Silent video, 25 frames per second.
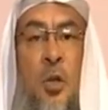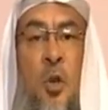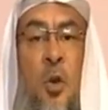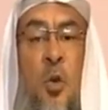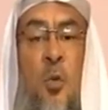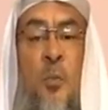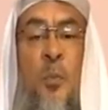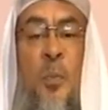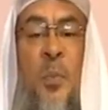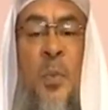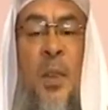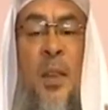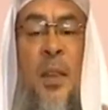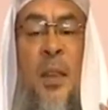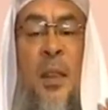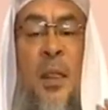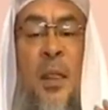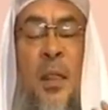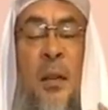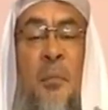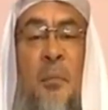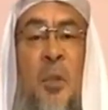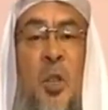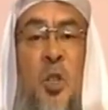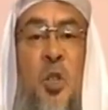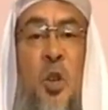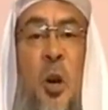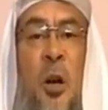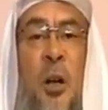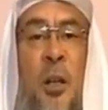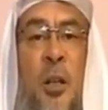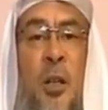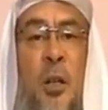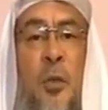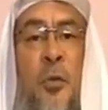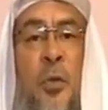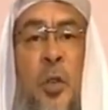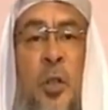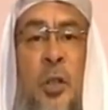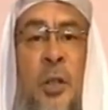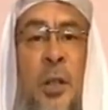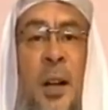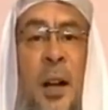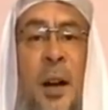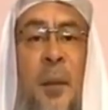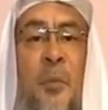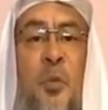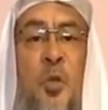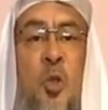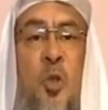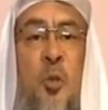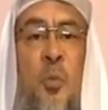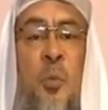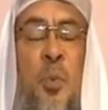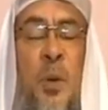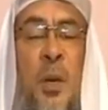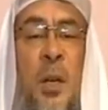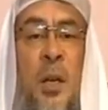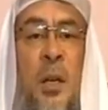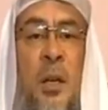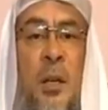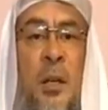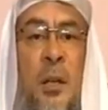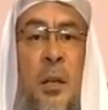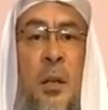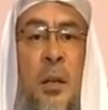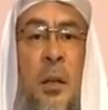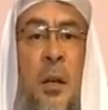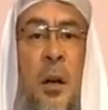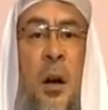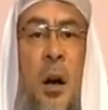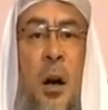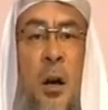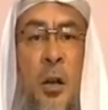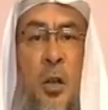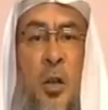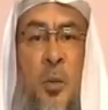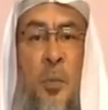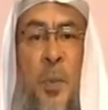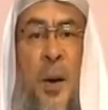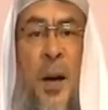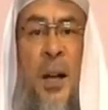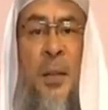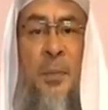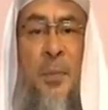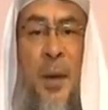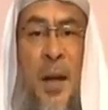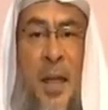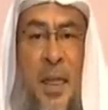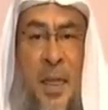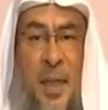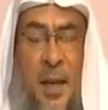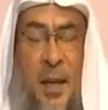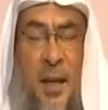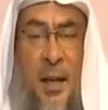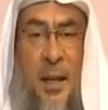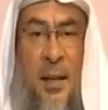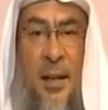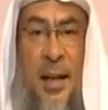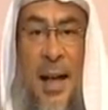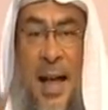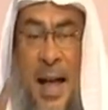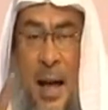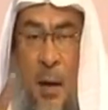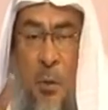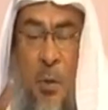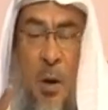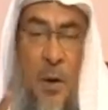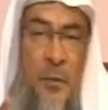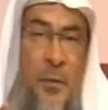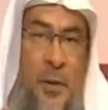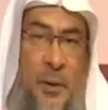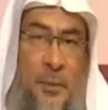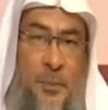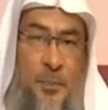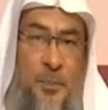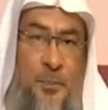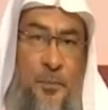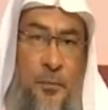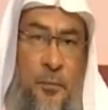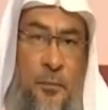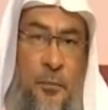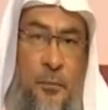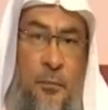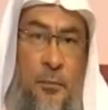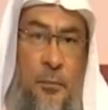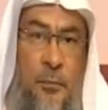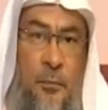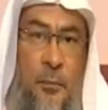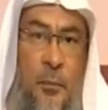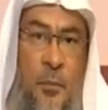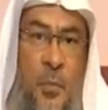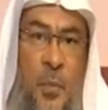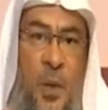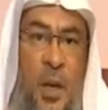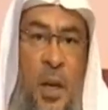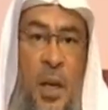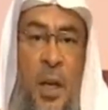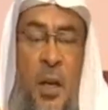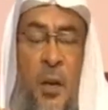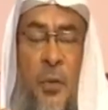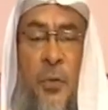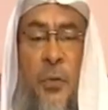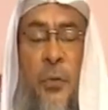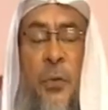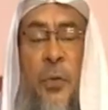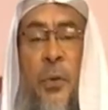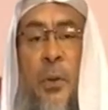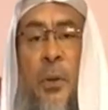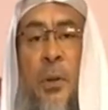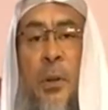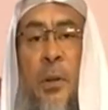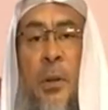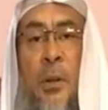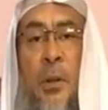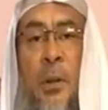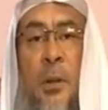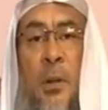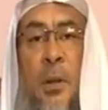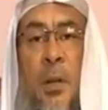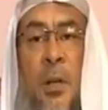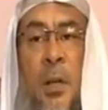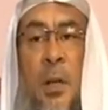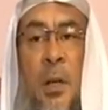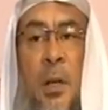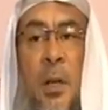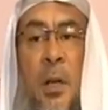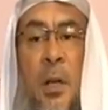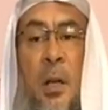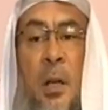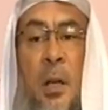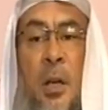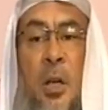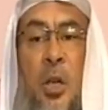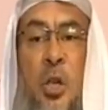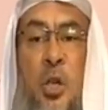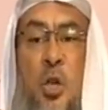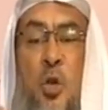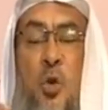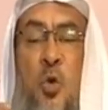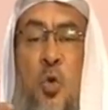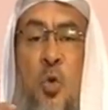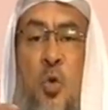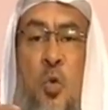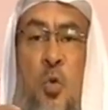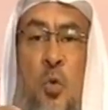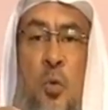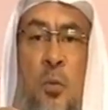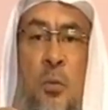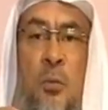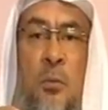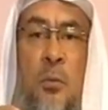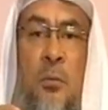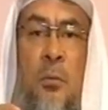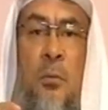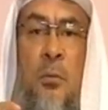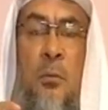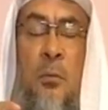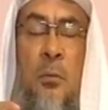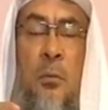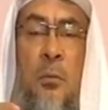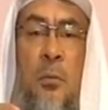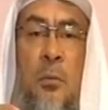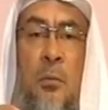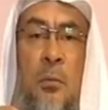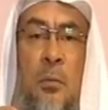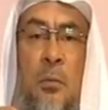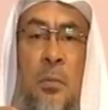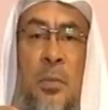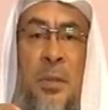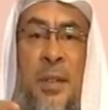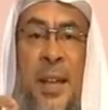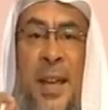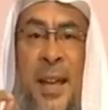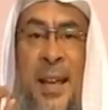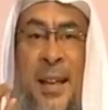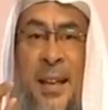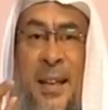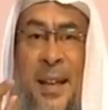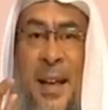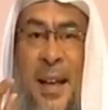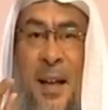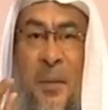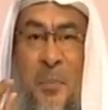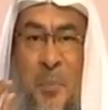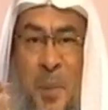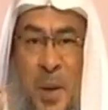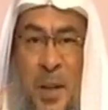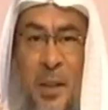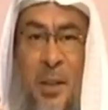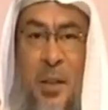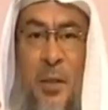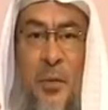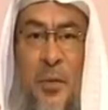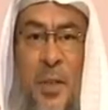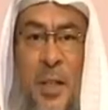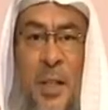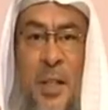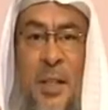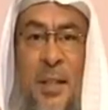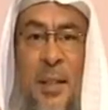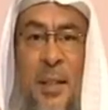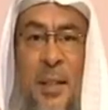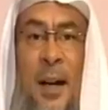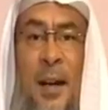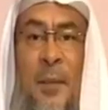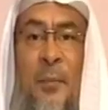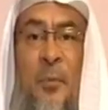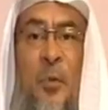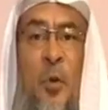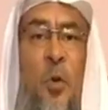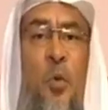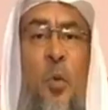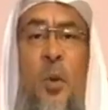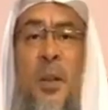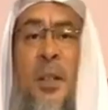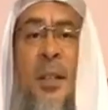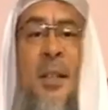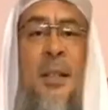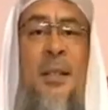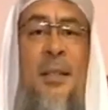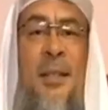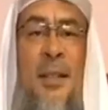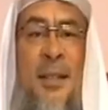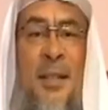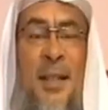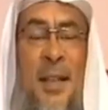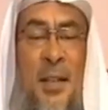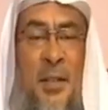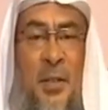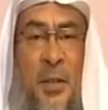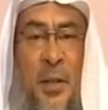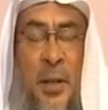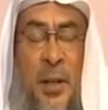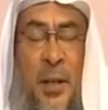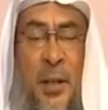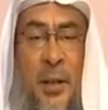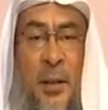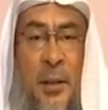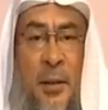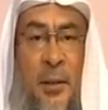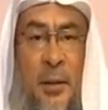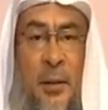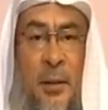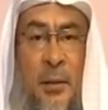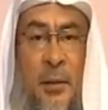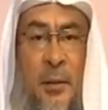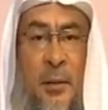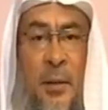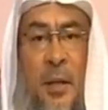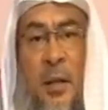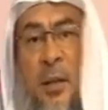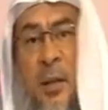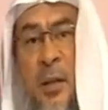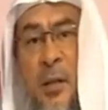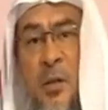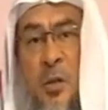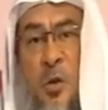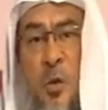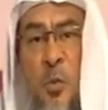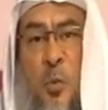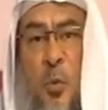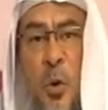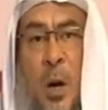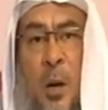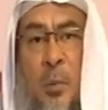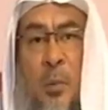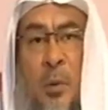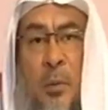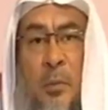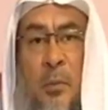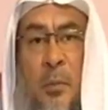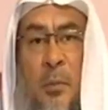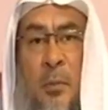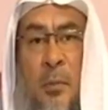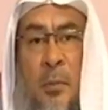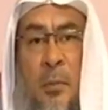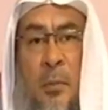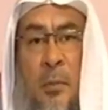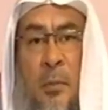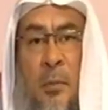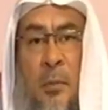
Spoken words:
So the majority of your time should be occupied by dhikr. However, if you take a bit of this time for what is necessary, then there's no problem.